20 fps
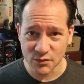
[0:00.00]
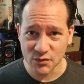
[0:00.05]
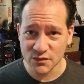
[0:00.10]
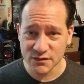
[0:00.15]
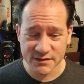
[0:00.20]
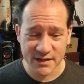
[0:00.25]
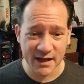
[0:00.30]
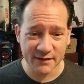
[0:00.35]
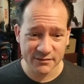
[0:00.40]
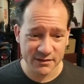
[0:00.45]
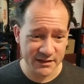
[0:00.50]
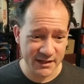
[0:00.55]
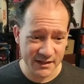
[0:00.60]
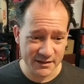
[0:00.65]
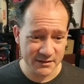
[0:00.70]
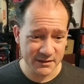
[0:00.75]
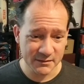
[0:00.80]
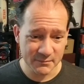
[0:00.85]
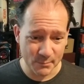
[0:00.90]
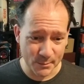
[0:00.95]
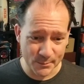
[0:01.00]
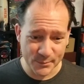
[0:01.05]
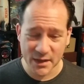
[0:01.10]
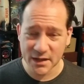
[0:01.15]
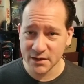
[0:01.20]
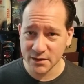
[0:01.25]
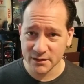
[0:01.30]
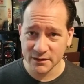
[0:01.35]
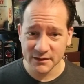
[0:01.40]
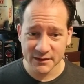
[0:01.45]
You just have to get
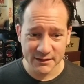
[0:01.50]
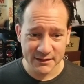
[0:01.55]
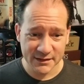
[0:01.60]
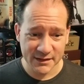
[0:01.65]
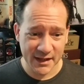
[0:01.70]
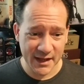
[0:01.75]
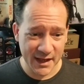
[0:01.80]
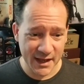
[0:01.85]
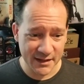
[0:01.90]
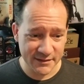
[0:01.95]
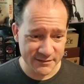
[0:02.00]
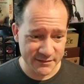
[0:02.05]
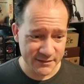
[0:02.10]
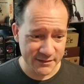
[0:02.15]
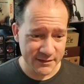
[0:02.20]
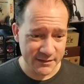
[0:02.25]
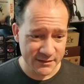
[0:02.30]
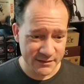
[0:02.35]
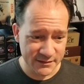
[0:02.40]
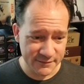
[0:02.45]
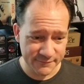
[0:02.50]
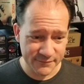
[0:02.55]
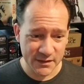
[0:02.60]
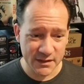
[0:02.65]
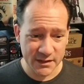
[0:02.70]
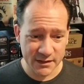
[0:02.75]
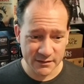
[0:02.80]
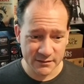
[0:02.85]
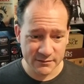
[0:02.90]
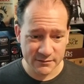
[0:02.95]
better at
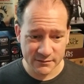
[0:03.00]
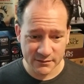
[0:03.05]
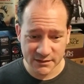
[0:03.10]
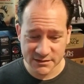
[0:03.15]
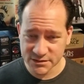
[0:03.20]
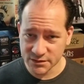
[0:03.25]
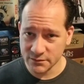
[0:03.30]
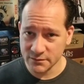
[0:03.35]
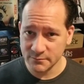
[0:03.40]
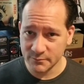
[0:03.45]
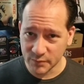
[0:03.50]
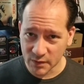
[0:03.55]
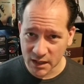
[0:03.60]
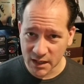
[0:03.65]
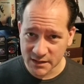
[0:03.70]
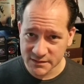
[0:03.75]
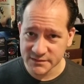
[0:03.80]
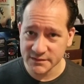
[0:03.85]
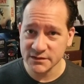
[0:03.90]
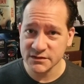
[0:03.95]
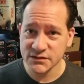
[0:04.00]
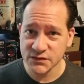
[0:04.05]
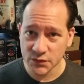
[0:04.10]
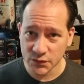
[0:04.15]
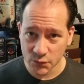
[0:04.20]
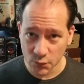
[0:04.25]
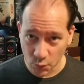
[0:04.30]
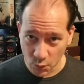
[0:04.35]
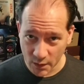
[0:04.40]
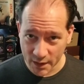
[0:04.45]
defeating a certain boss in a
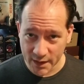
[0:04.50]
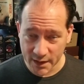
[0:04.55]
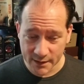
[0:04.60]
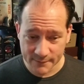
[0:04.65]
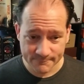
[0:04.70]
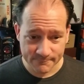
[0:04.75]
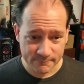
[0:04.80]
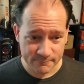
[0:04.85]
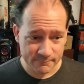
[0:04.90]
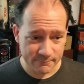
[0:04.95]
certain way,